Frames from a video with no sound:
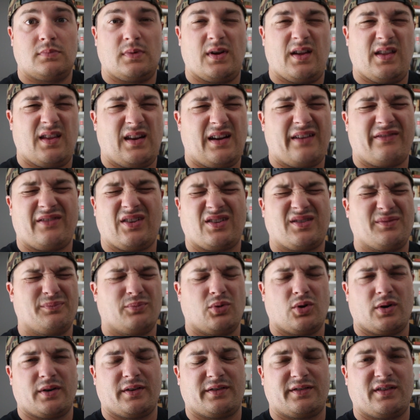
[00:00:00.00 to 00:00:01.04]
And then I've got some
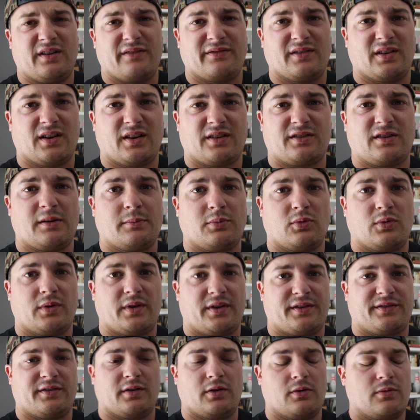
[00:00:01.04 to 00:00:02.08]
boring stuff in the next couple
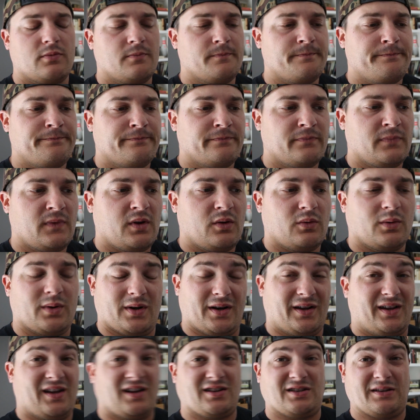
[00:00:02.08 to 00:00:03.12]
weeks, so we're
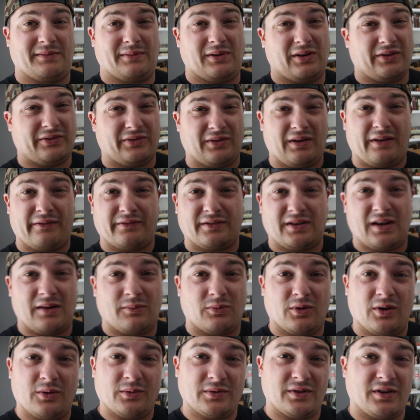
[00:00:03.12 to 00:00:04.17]
going to catch up. I also have a
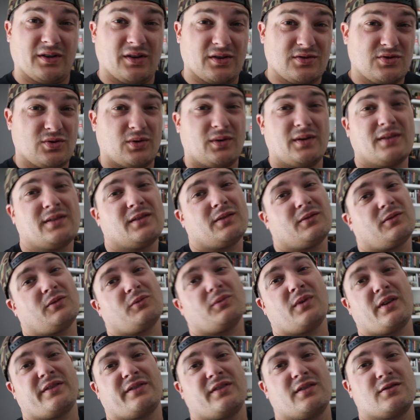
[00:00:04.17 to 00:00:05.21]
time where I went to Detroit and then the
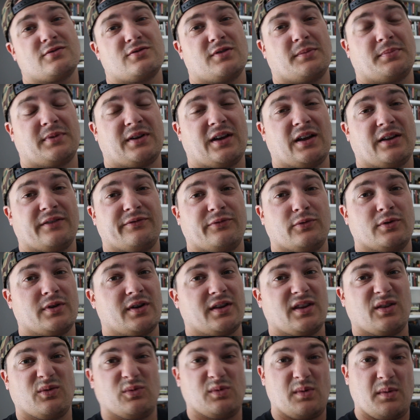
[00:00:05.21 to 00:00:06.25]
rest of the trip to
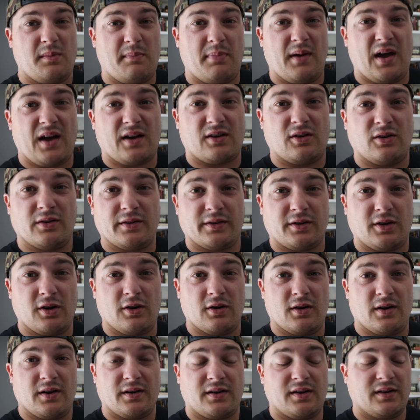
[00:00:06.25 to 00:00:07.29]
California, and then we'll be back on the
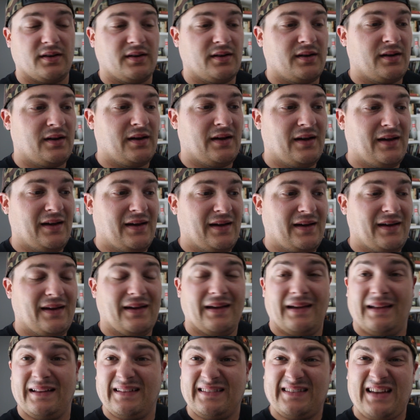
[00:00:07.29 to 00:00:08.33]
current
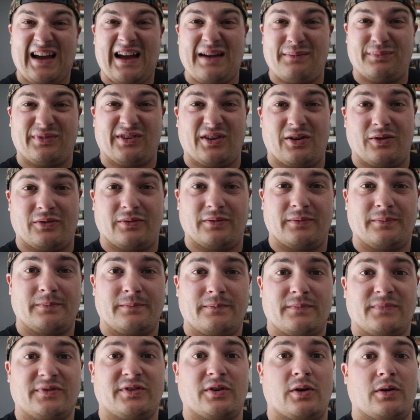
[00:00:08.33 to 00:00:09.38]
time zone.
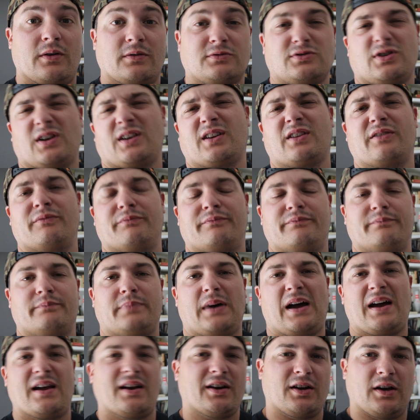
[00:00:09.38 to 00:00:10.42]
So try to
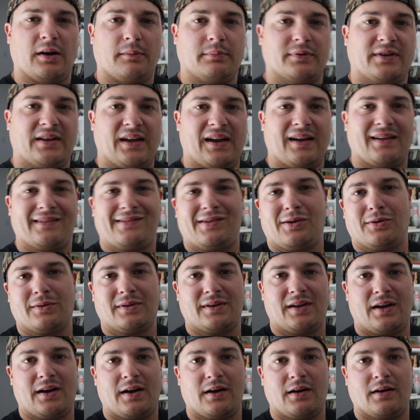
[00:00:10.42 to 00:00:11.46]
combine a couple days here
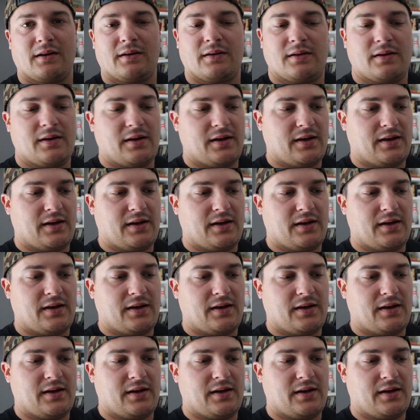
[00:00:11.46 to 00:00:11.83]
and there.